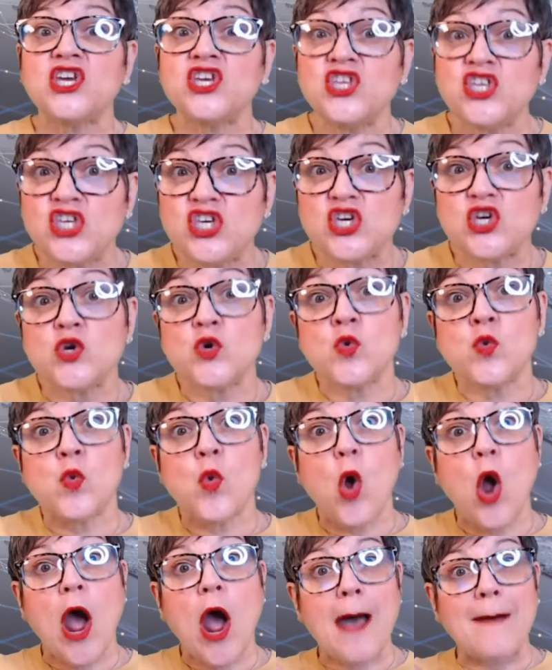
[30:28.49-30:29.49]
You
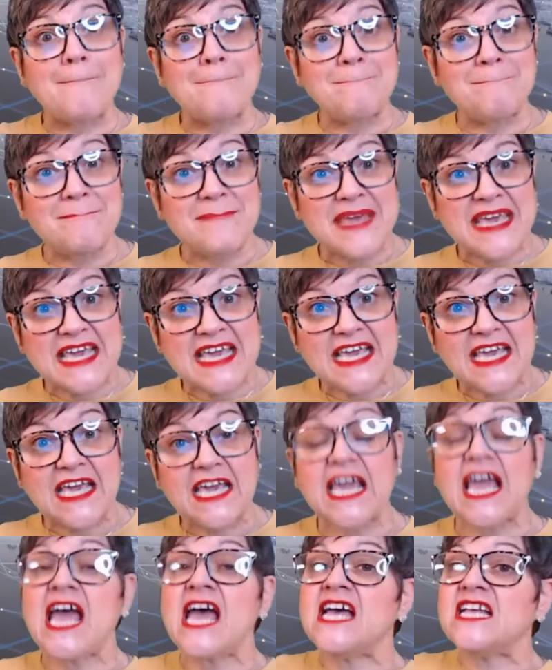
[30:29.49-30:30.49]
want
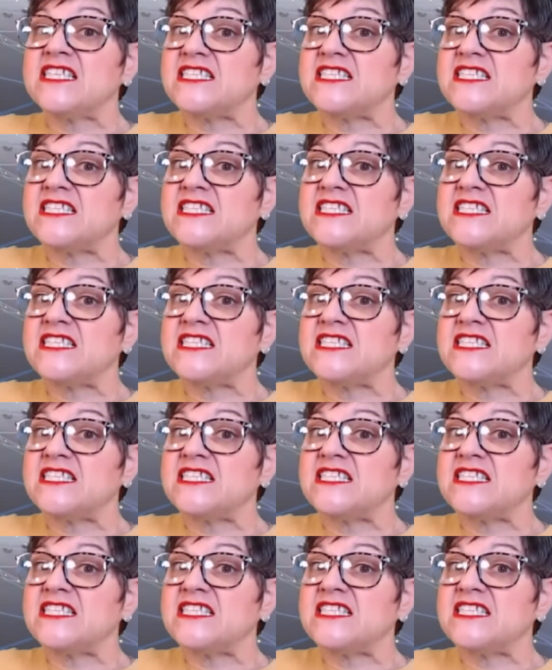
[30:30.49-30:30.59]
me